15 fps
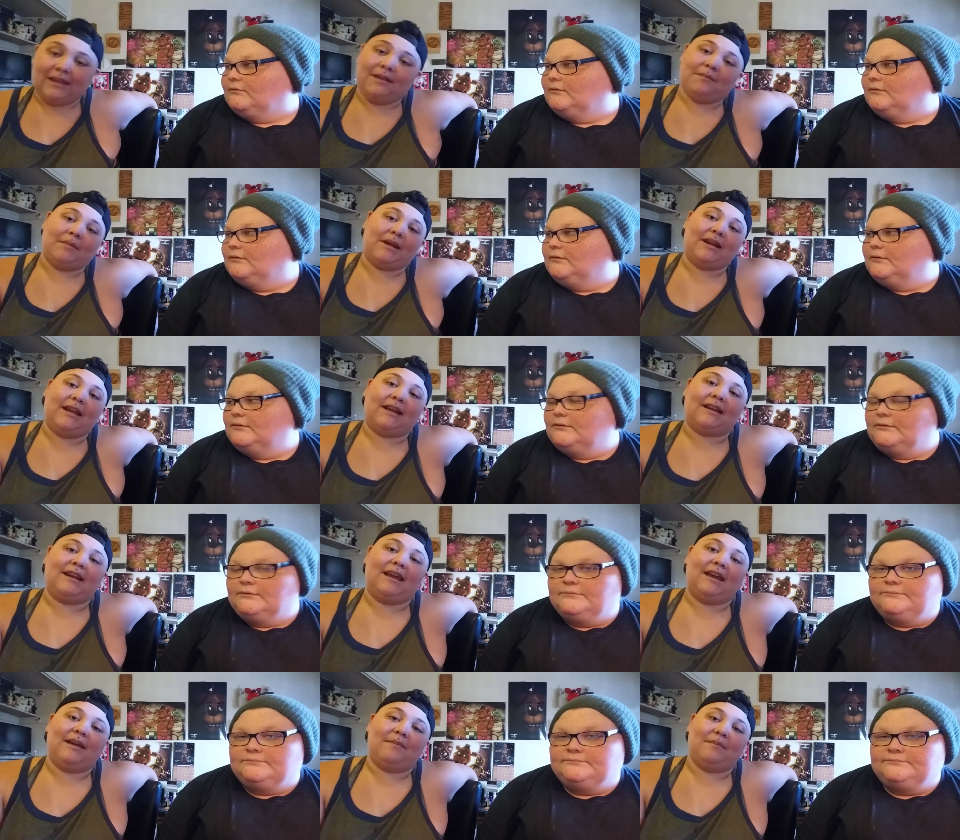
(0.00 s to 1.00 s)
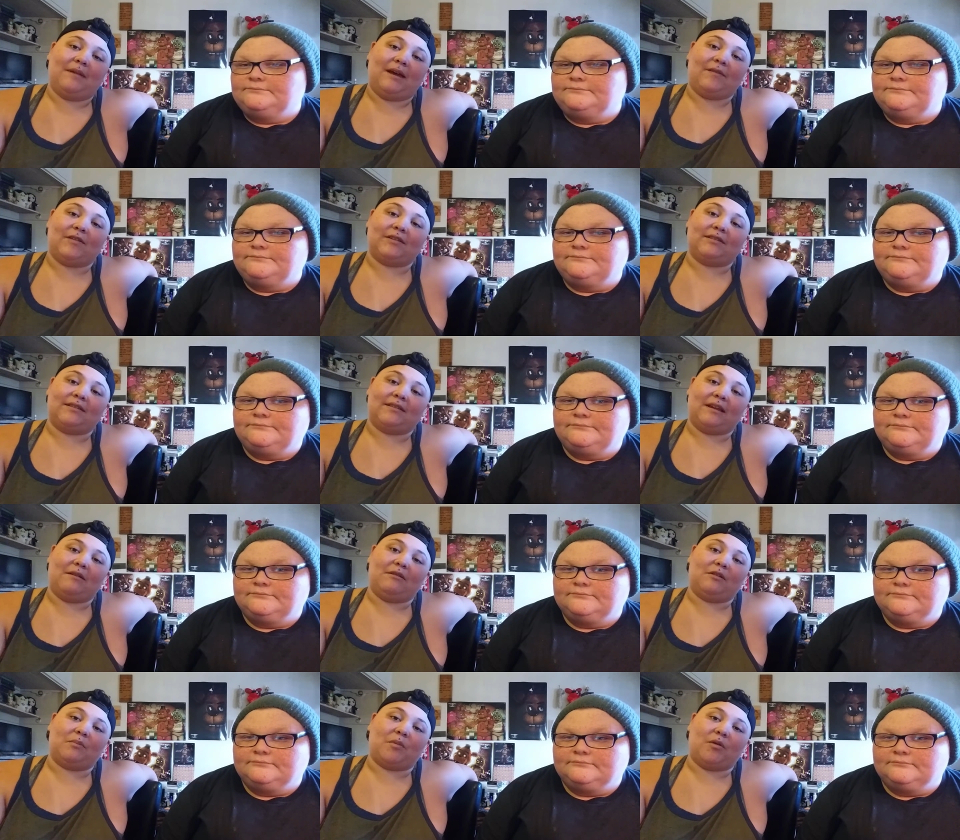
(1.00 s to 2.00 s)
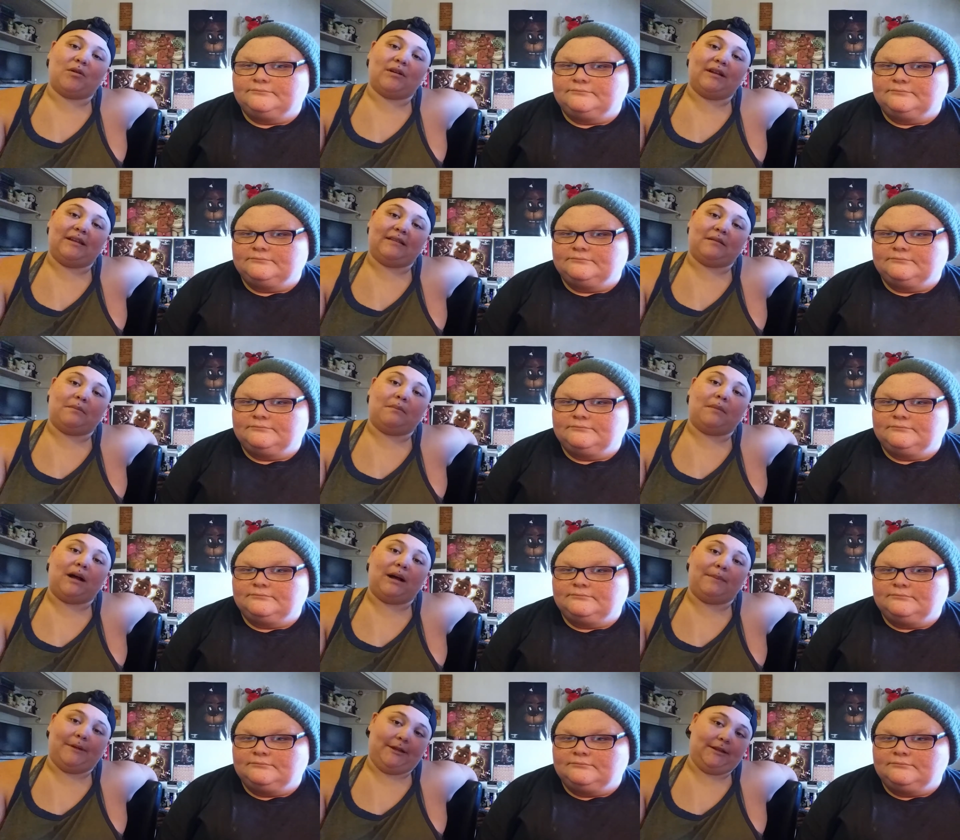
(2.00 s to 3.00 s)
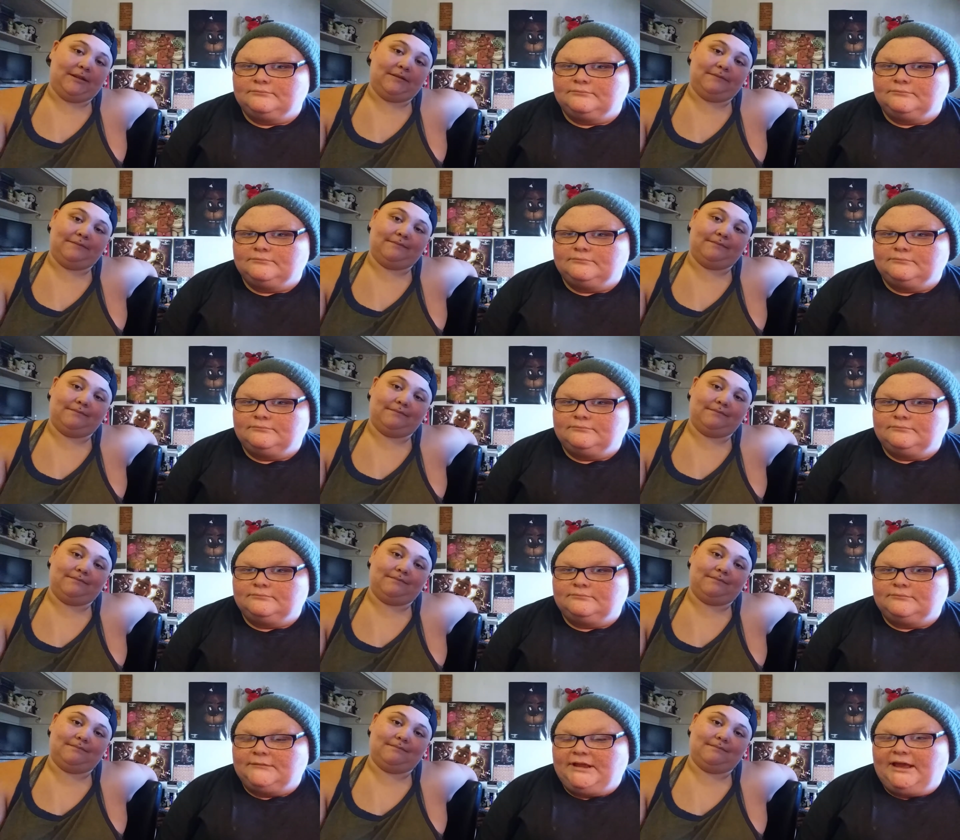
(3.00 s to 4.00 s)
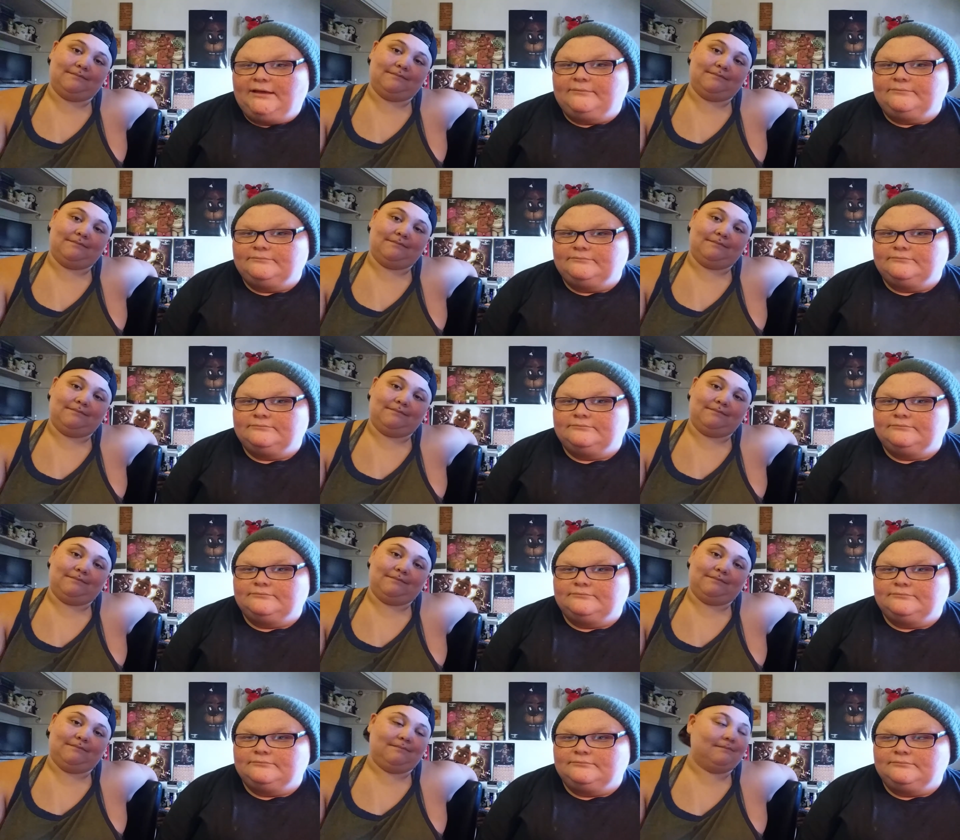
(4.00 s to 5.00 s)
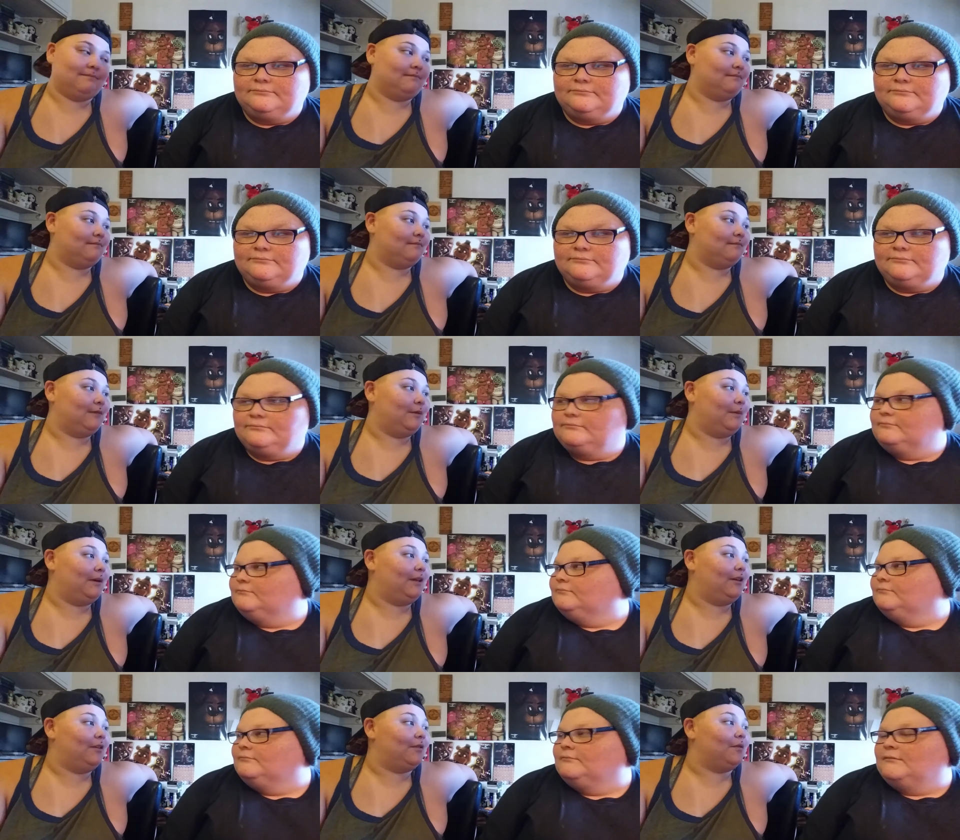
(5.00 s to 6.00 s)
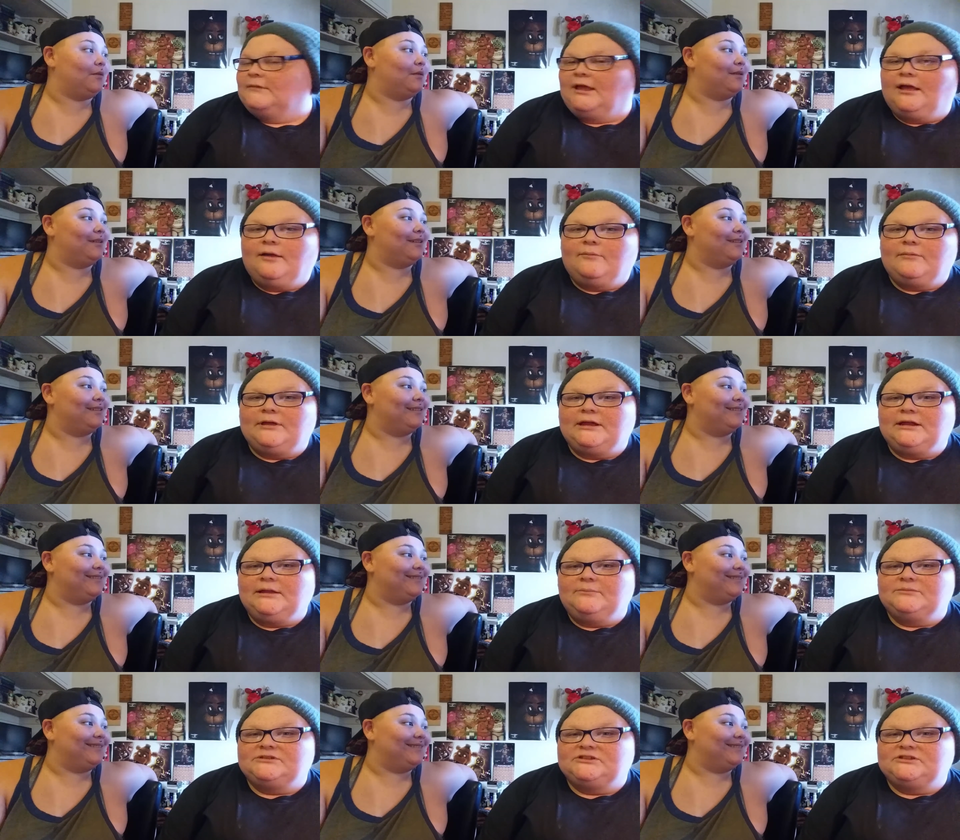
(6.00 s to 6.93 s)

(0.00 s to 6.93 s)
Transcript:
Speaker 1: My nickname, ever since I was born, is Mama. Yeah.
Speaker 2: What about you? My name's